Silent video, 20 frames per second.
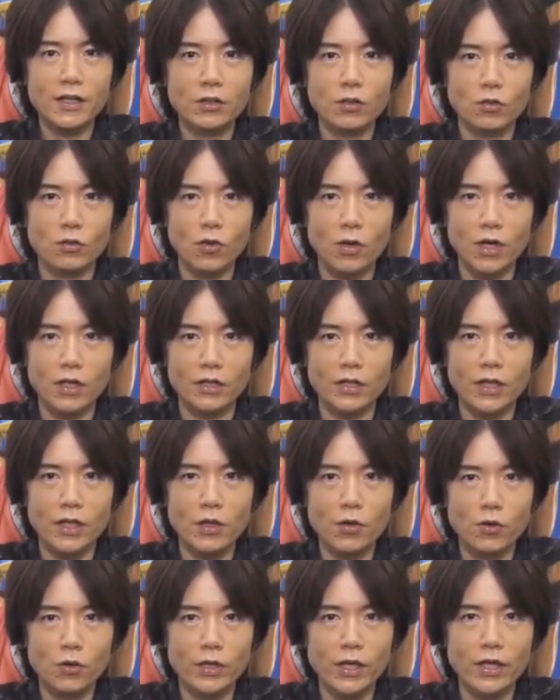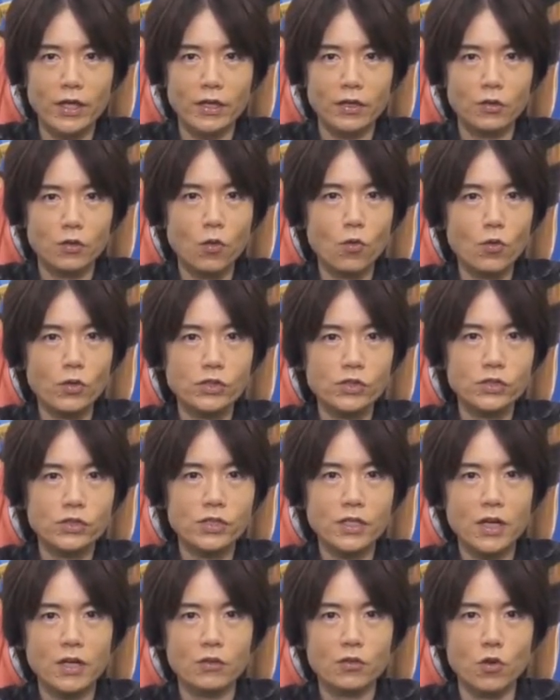video game console produced in
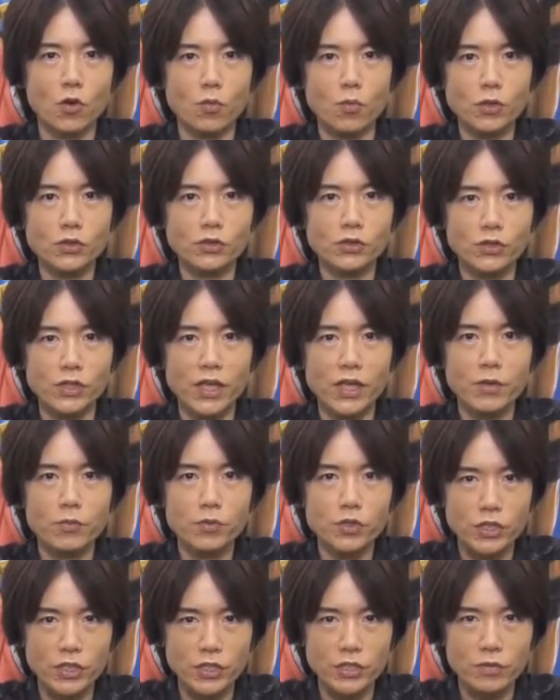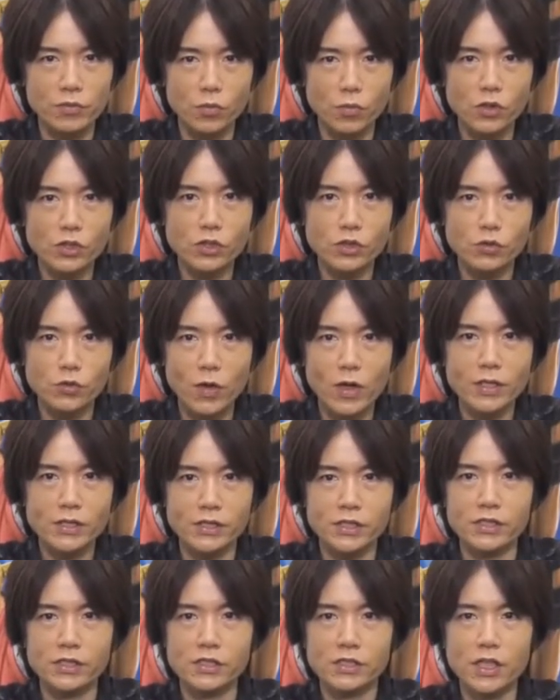arcades and at home, as well as to the
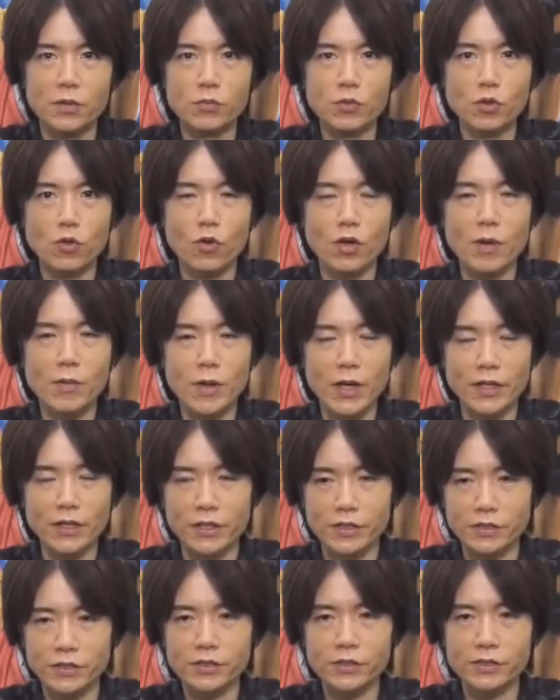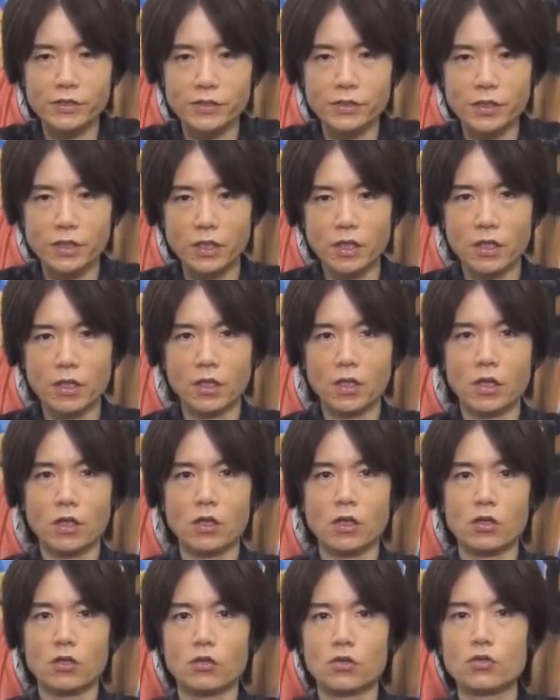name of the system itself.
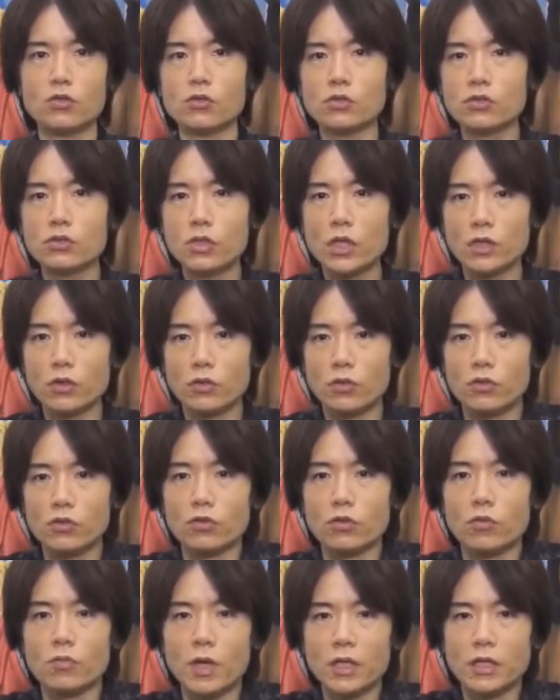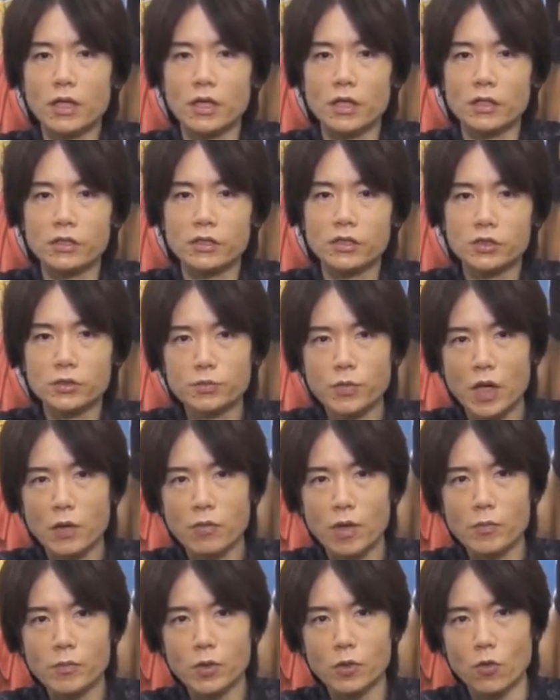In nineteen ninety, the equivalent
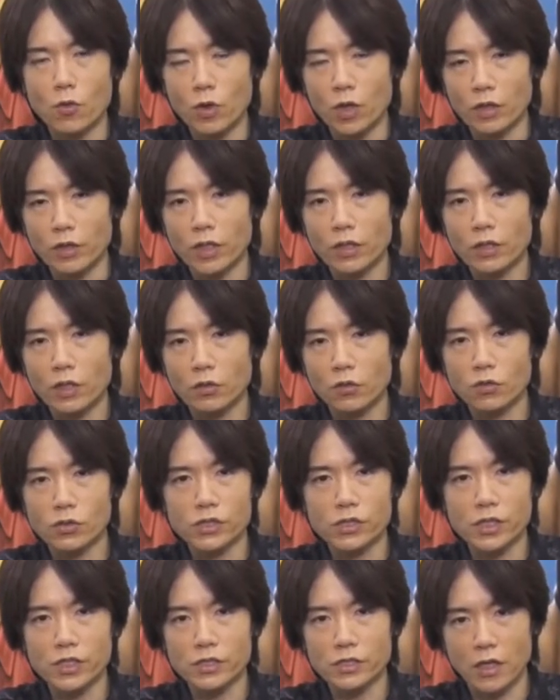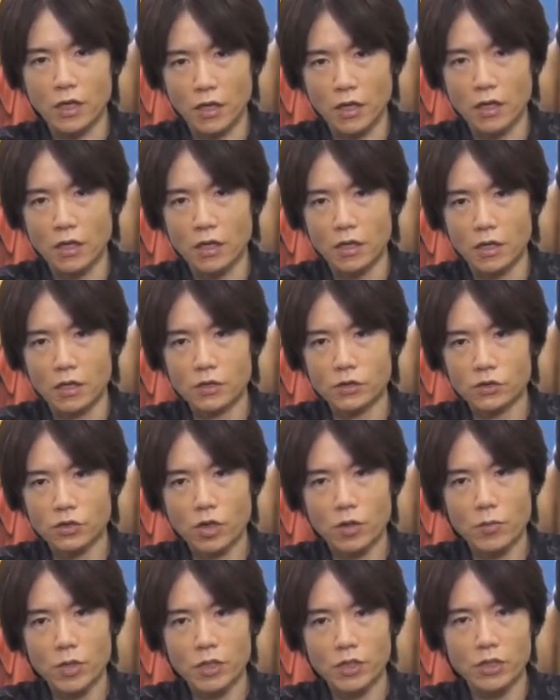to the Super N E S had only just released
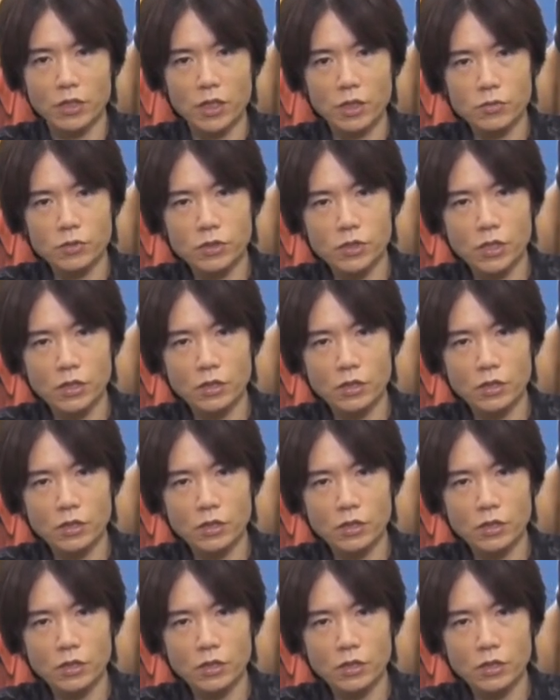in Japan,